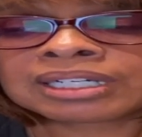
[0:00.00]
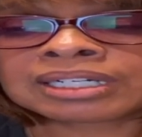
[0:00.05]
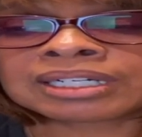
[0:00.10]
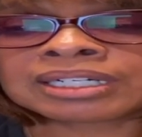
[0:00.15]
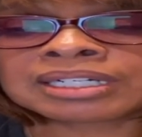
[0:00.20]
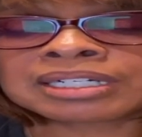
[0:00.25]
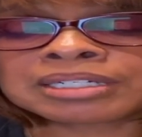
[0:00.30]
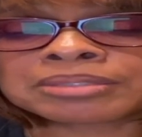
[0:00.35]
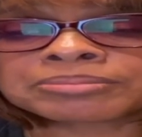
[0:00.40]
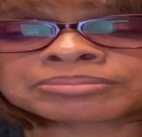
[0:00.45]

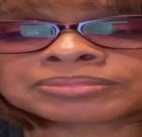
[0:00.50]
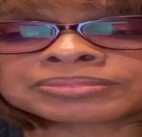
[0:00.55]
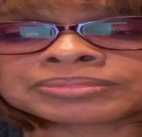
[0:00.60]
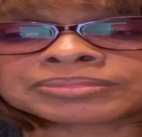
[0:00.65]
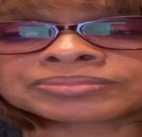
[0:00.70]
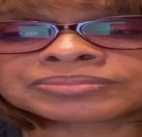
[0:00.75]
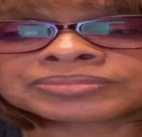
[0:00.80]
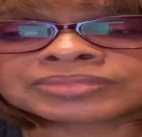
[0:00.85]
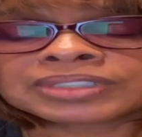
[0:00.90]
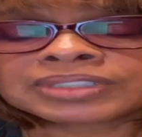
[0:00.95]
Um,
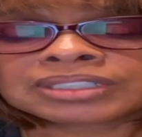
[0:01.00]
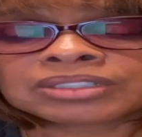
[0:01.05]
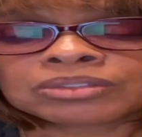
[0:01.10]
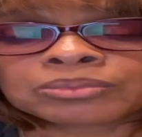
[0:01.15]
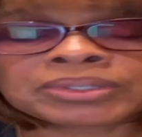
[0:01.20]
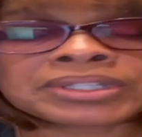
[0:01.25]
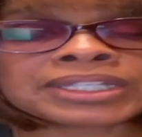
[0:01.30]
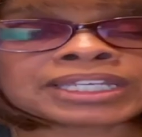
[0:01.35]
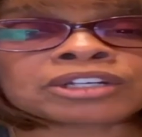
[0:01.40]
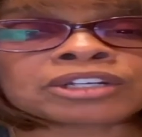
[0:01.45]

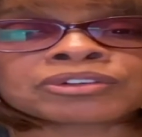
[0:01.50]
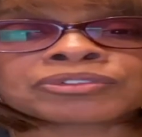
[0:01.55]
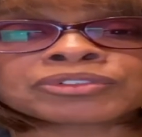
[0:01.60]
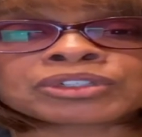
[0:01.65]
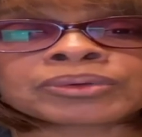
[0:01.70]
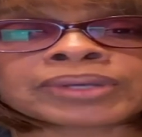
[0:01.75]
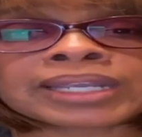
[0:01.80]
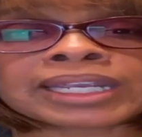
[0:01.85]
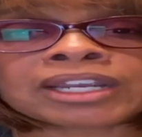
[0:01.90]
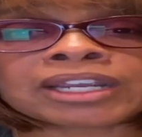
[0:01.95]
when the
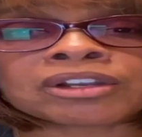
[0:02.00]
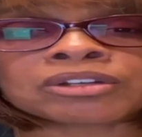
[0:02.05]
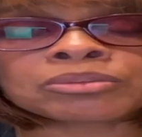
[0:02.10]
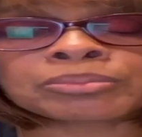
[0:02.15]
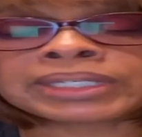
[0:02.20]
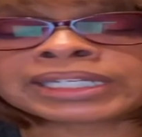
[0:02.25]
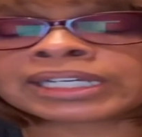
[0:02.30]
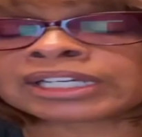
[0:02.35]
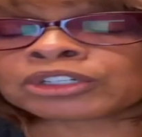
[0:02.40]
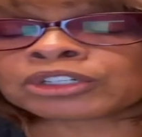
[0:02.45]
interview
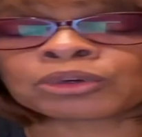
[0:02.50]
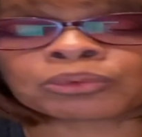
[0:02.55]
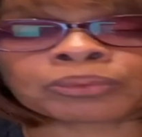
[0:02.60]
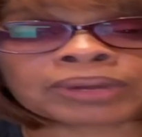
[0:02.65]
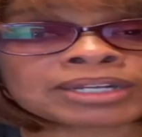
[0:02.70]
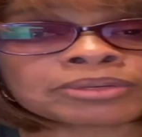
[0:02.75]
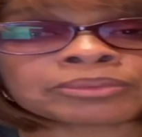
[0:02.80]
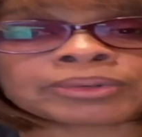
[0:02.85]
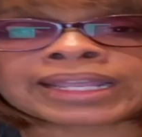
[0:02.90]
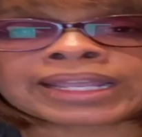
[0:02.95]
aired, we got a
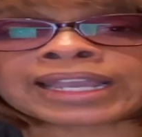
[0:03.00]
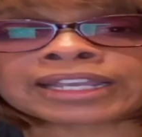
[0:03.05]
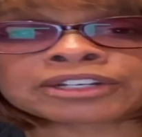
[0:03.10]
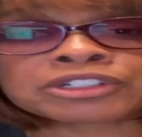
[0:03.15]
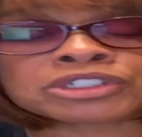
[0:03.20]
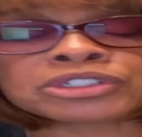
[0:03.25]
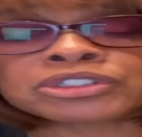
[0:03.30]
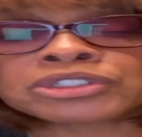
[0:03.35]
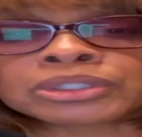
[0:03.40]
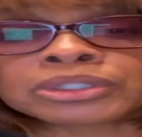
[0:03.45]
great
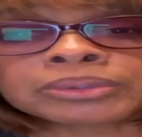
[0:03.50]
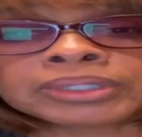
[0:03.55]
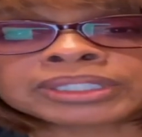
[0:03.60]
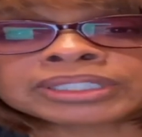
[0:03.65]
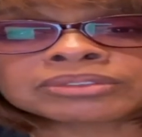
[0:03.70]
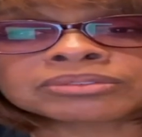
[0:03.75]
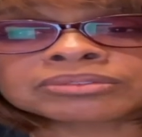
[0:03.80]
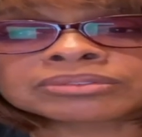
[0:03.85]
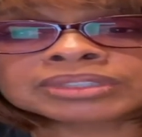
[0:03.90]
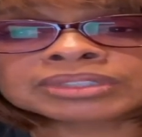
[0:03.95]
reaction to
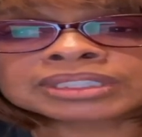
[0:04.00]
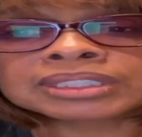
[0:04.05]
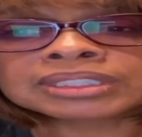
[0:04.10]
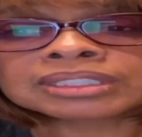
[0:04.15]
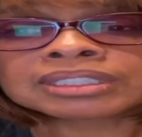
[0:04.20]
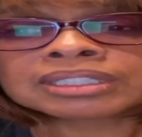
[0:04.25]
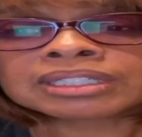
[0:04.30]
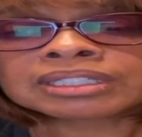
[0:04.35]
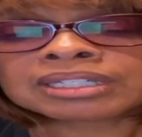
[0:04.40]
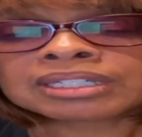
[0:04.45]
it.
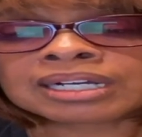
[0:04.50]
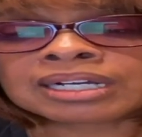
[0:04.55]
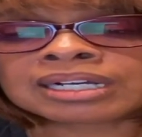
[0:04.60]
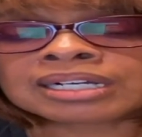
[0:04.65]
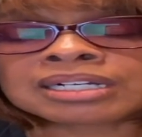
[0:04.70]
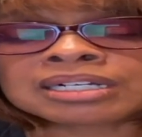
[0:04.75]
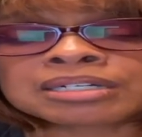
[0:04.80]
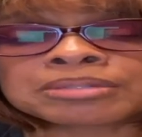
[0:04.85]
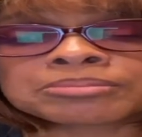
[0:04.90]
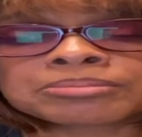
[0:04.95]

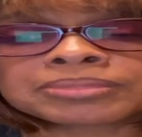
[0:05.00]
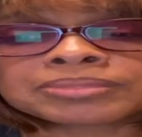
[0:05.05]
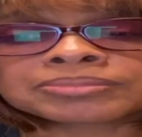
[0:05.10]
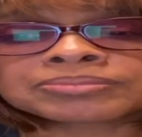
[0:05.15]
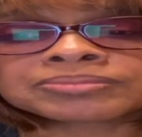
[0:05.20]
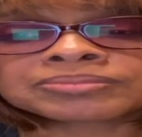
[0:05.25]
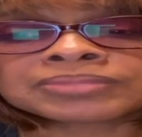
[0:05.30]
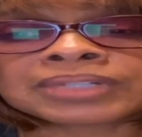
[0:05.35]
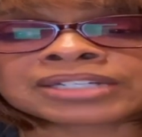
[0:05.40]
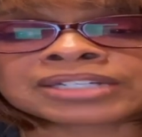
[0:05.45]

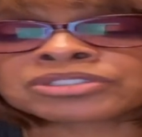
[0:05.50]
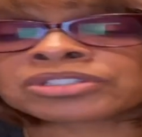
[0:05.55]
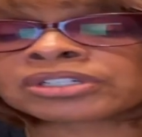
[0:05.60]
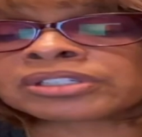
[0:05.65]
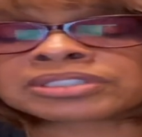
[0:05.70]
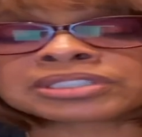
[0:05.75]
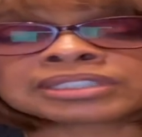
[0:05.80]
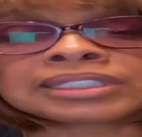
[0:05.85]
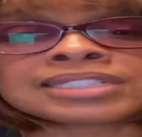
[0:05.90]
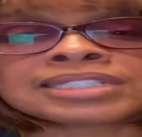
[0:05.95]
Um, I
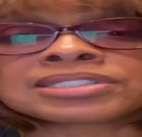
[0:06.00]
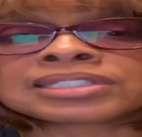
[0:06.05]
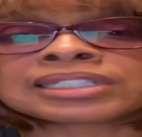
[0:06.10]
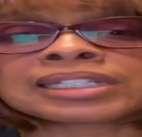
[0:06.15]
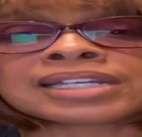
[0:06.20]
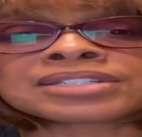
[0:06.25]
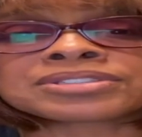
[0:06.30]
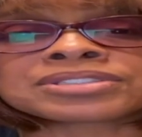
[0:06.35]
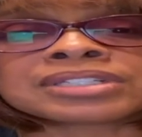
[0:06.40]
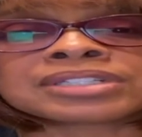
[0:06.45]
talked to Lisa
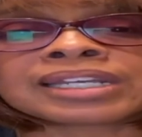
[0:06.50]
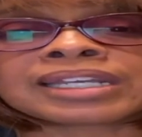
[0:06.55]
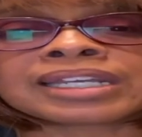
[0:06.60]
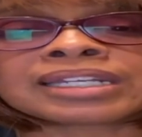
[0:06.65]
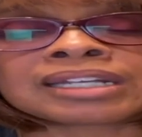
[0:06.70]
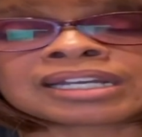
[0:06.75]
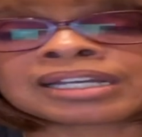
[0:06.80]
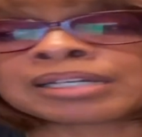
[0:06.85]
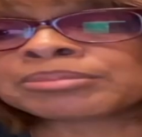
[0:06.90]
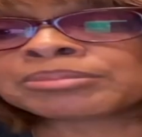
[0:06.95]
last
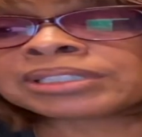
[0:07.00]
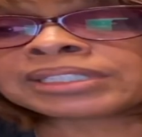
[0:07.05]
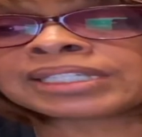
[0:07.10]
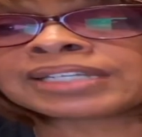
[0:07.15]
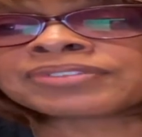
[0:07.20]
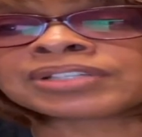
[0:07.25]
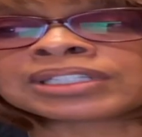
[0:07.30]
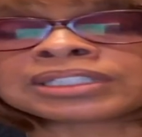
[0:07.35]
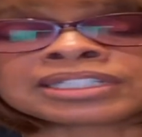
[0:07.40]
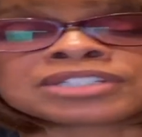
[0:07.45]
night. I
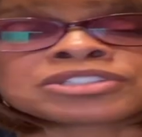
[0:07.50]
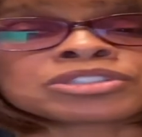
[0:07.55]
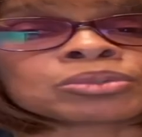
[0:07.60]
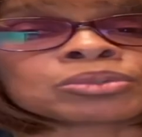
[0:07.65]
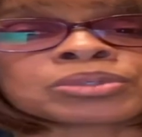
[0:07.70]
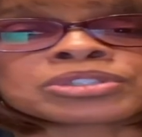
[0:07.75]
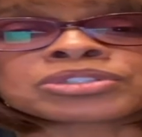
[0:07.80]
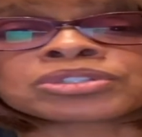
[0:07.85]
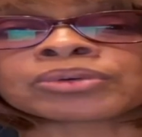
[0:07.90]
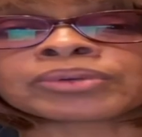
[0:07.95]
believe that
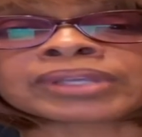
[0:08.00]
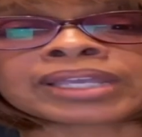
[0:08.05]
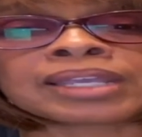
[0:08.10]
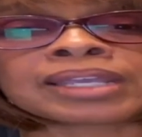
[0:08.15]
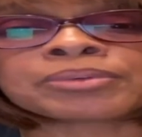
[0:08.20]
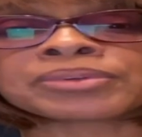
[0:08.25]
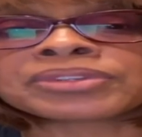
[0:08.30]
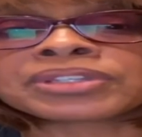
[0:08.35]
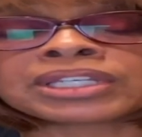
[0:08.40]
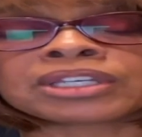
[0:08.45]
Lisa was
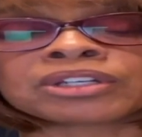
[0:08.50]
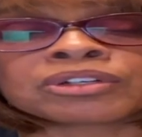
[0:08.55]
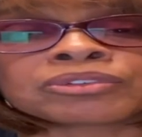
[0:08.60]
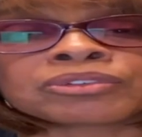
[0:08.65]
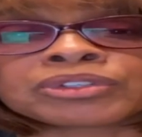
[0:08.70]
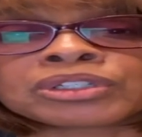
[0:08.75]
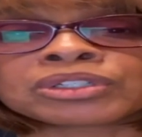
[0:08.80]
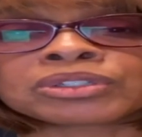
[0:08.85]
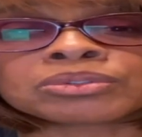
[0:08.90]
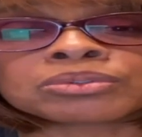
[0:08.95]
okay with the
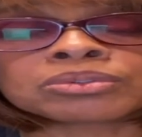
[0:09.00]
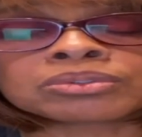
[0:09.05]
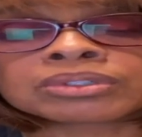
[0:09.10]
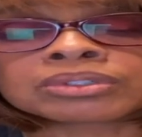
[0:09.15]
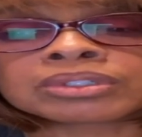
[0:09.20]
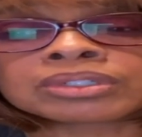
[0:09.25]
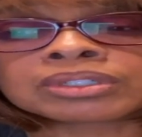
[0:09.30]
interview.